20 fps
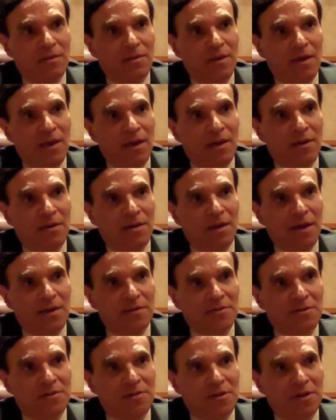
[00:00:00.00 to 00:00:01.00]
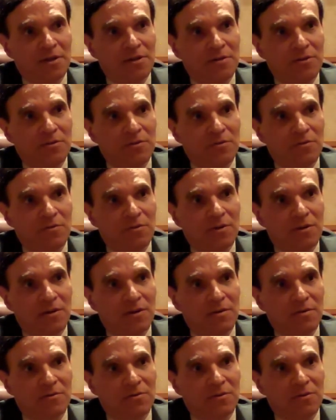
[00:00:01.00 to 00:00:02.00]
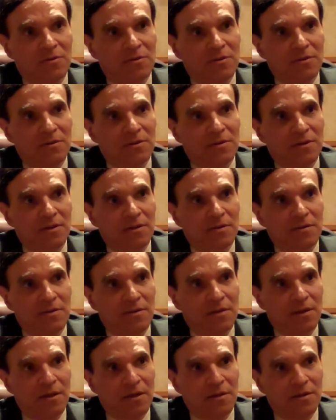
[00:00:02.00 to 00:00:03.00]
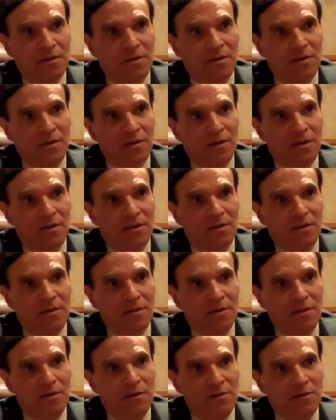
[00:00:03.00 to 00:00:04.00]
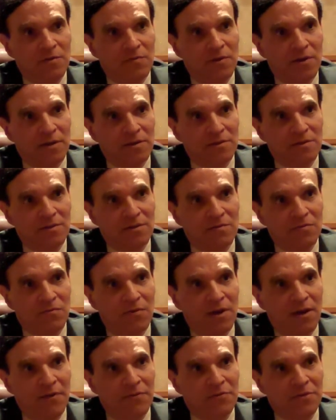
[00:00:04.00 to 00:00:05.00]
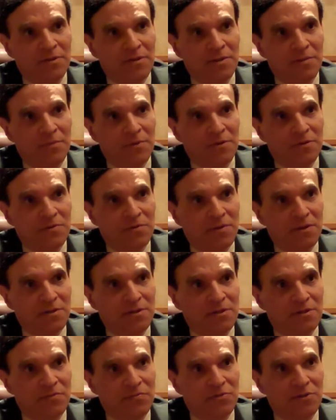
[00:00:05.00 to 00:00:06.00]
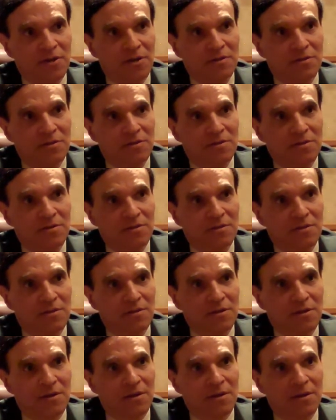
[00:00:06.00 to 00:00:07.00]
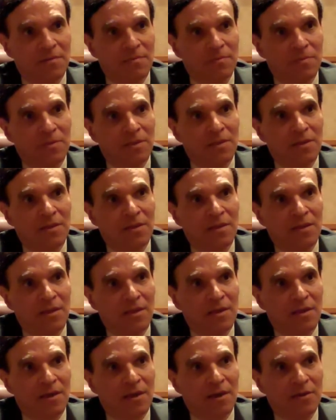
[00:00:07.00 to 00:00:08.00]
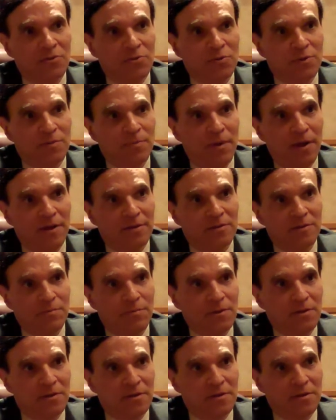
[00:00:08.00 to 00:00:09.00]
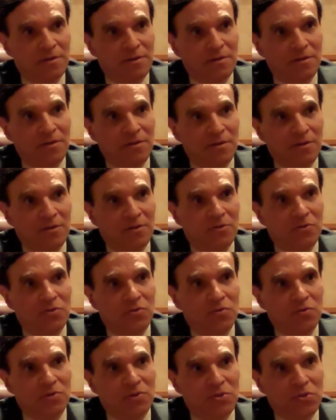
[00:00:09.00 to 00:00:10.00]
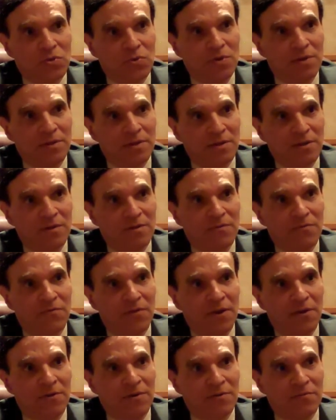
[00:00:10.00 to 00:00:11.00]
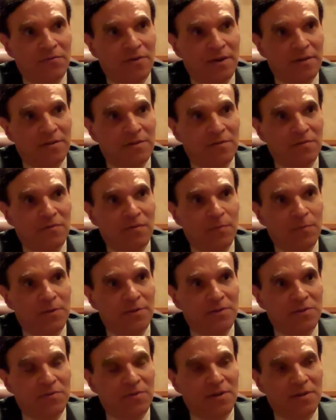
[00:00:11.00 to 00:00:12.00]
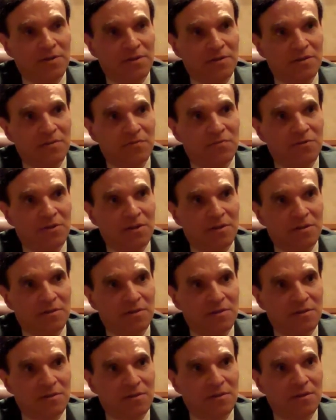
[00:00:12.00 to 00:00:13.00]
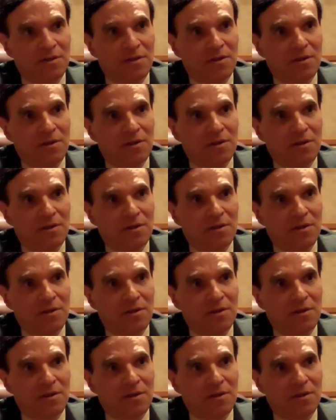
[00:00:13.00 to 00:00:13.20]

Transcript: And as a judge who certainly thinks that each of us involved in the administration of justice has a responsibility to ensure the fair and effective administration of justice,